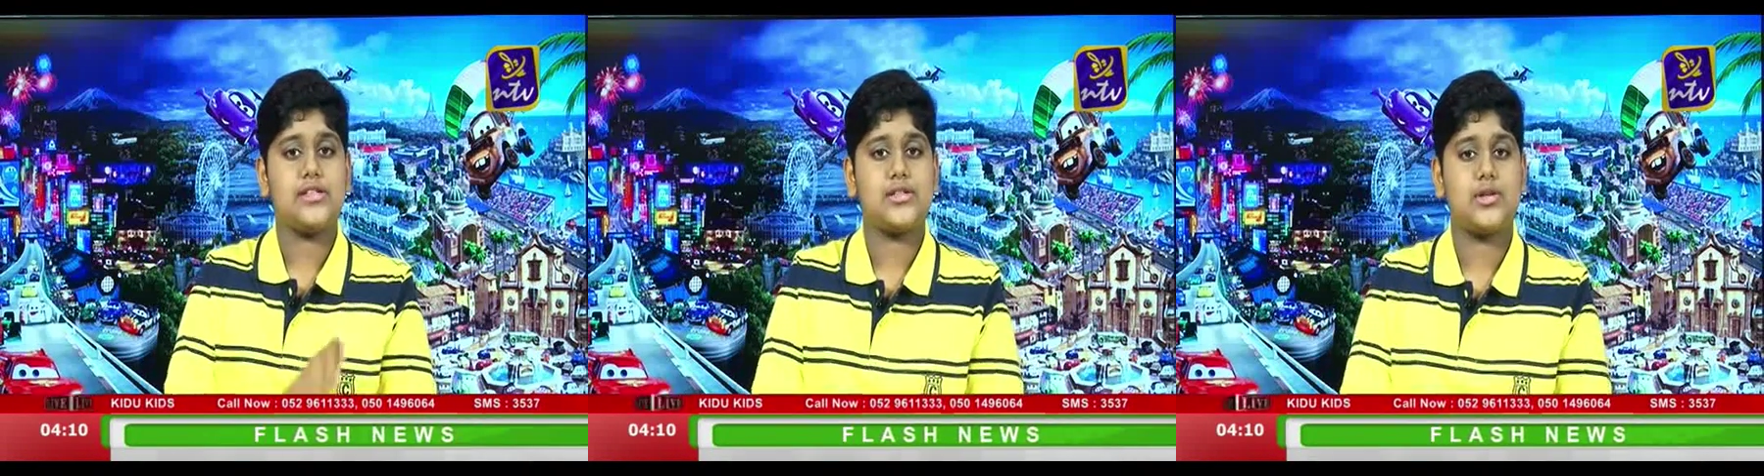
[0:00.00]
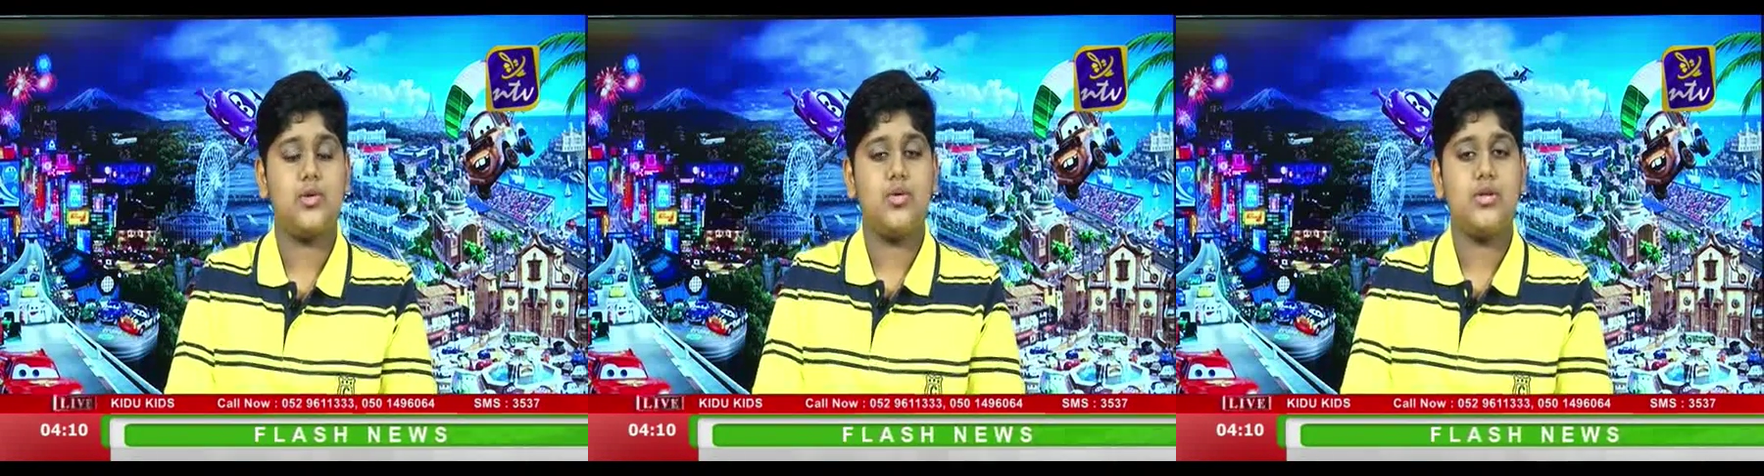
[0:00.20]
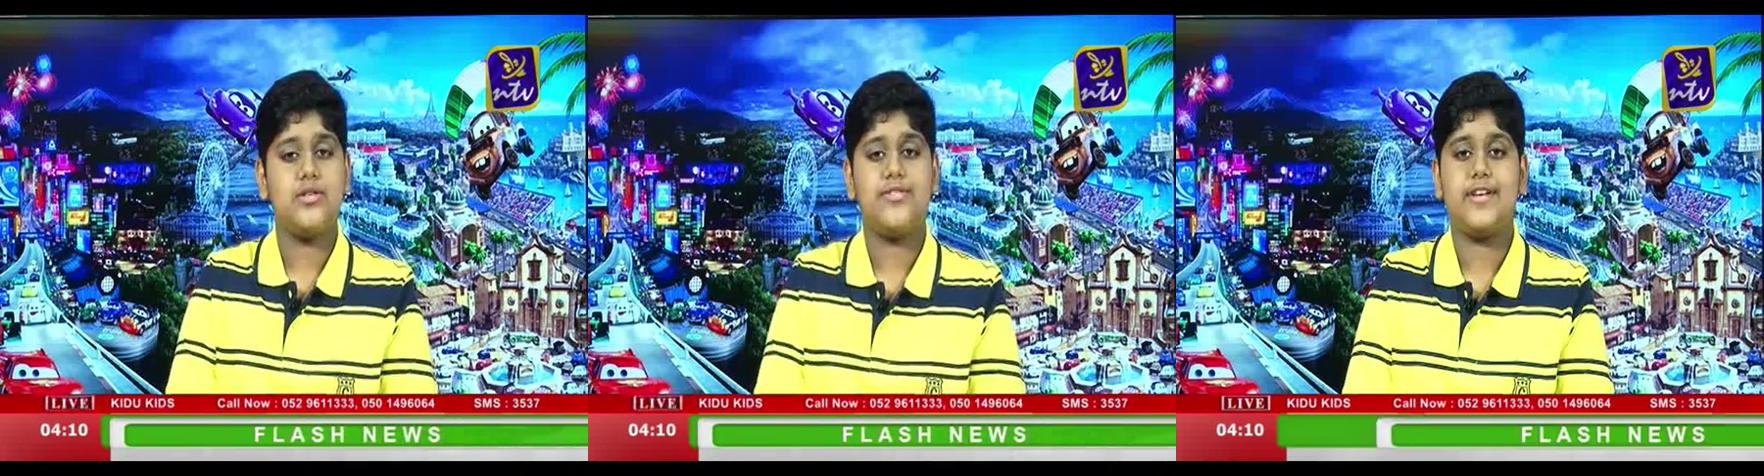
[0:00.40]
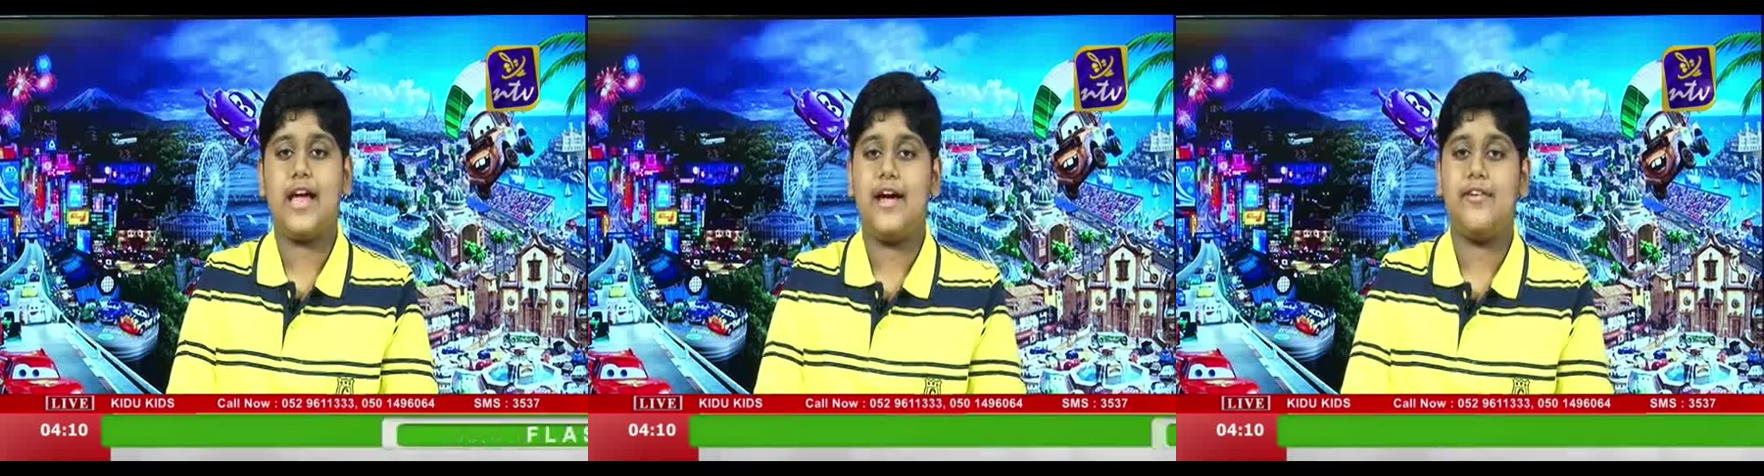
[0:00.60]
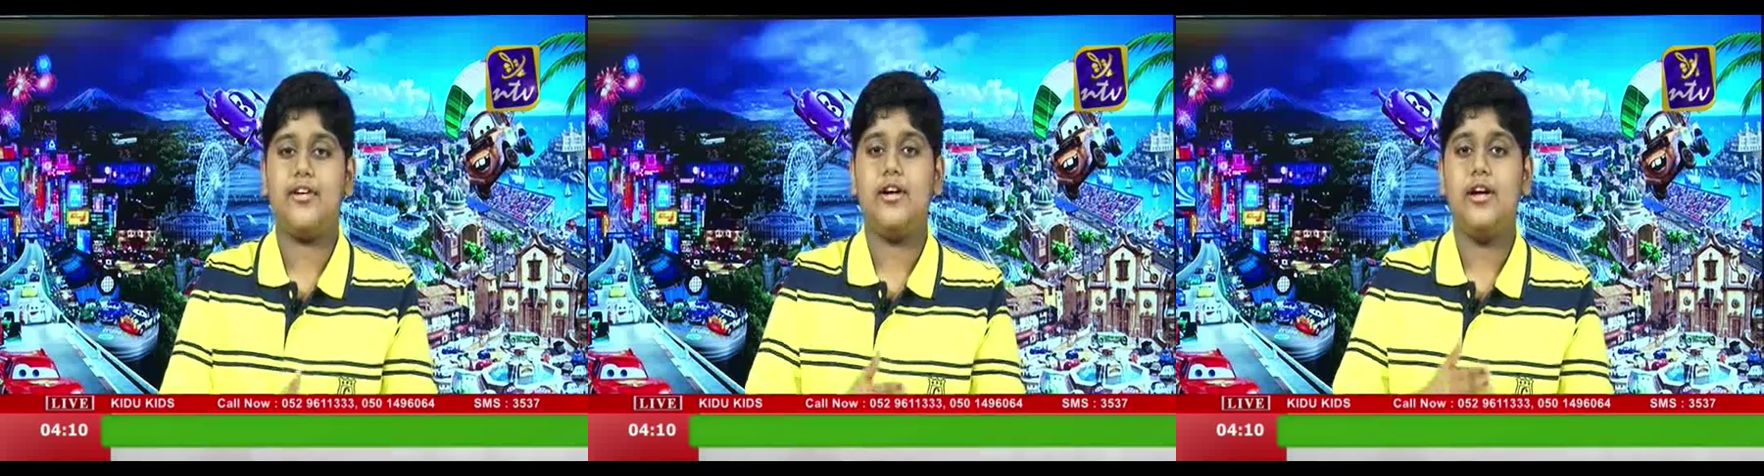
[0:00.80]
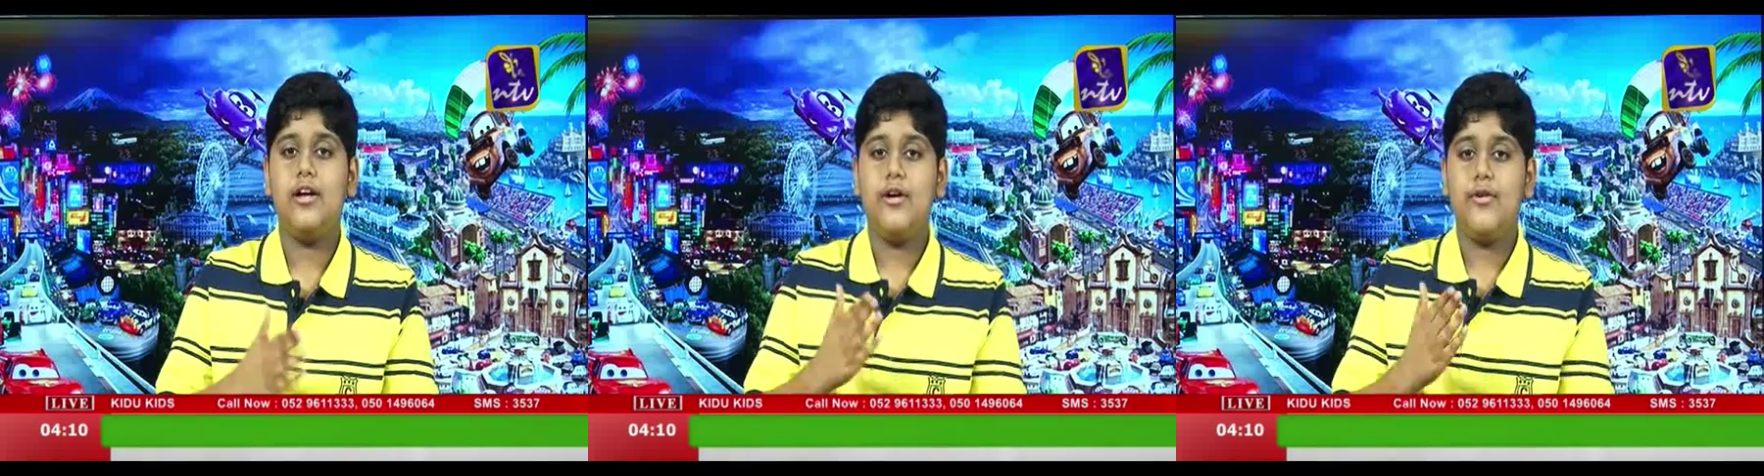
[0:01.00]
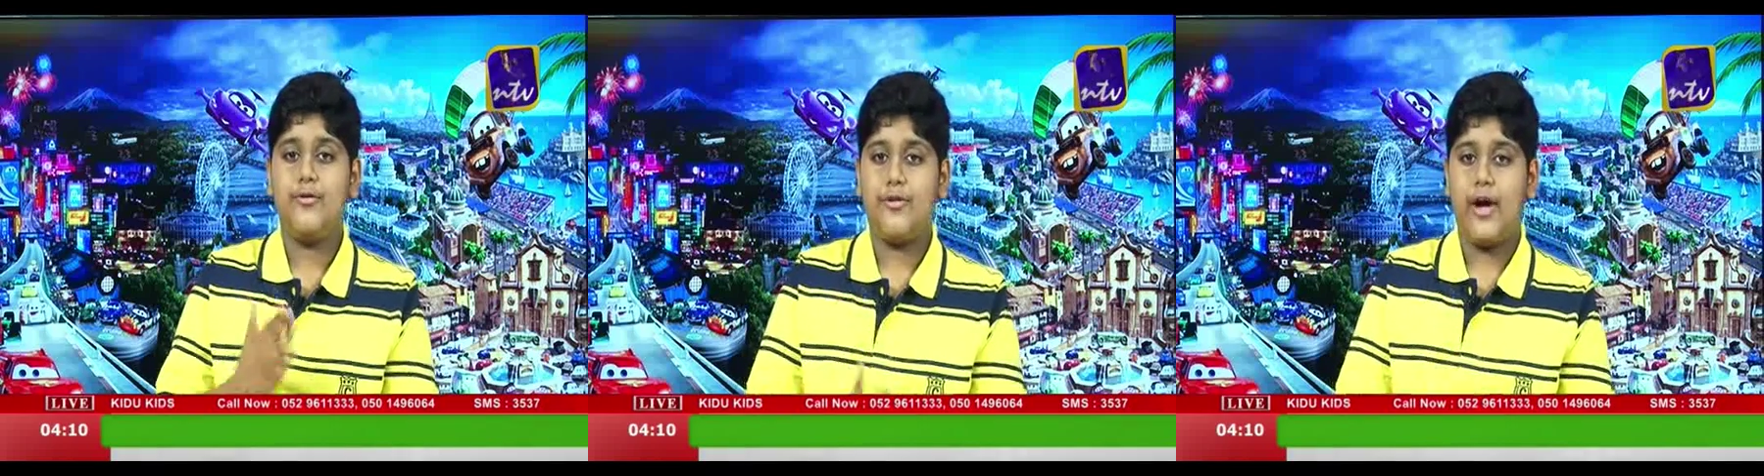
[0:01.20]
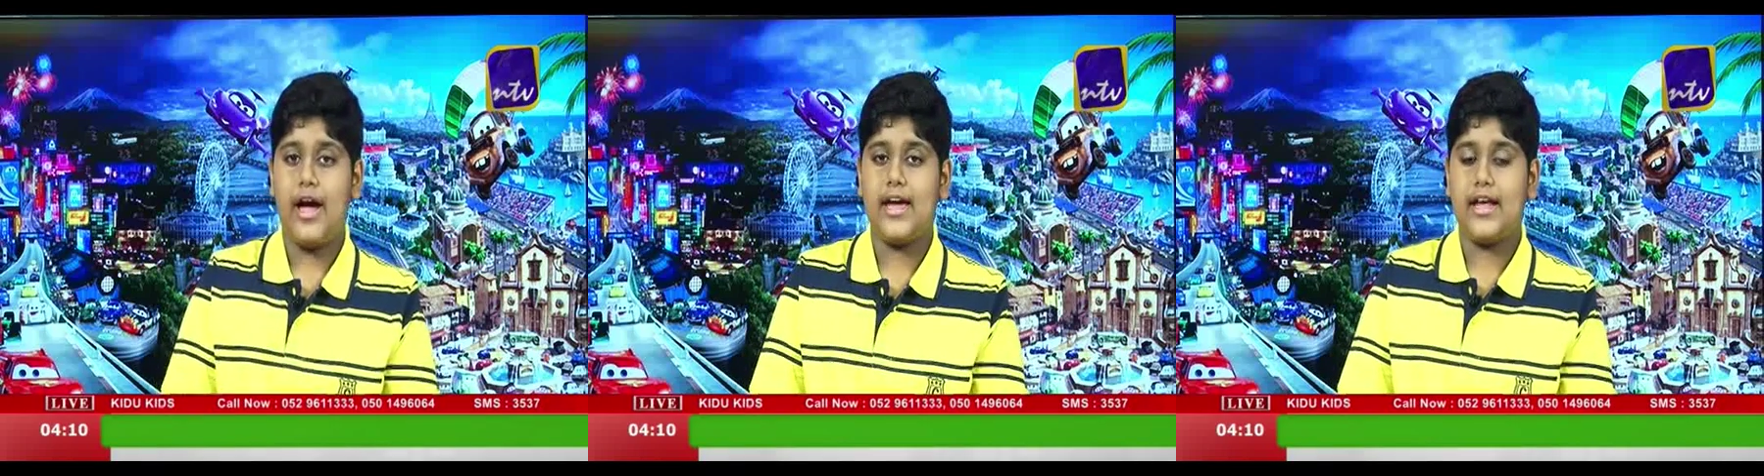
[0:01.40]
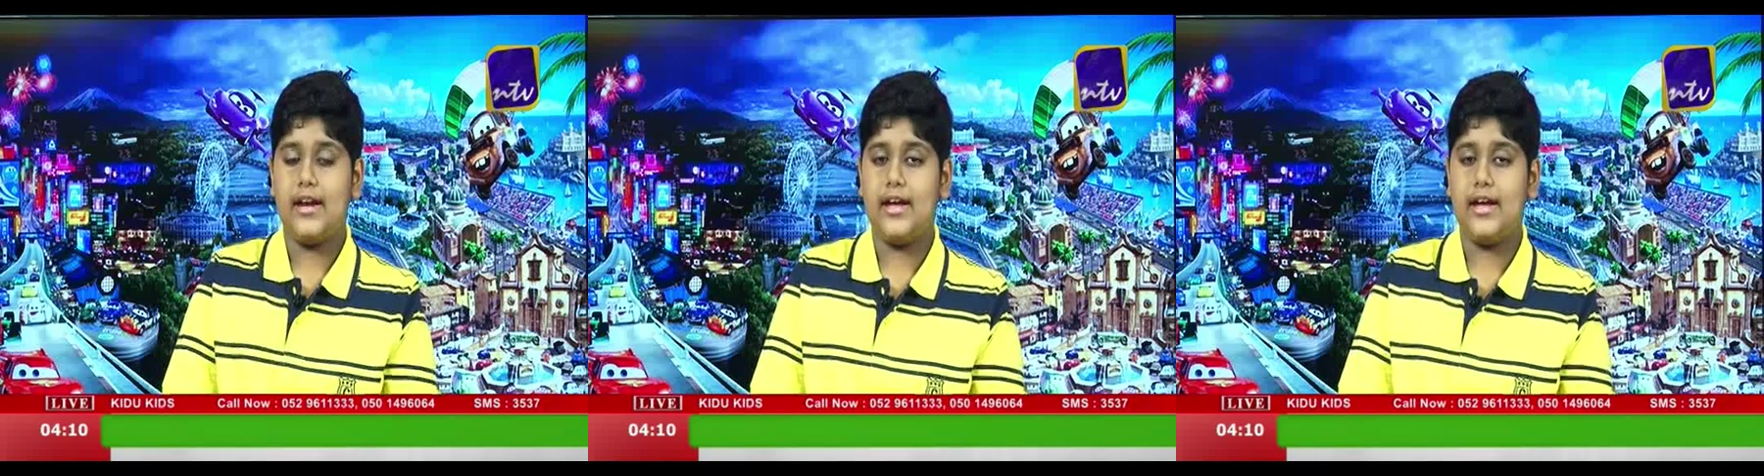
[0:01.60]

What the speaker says: school we have a fire.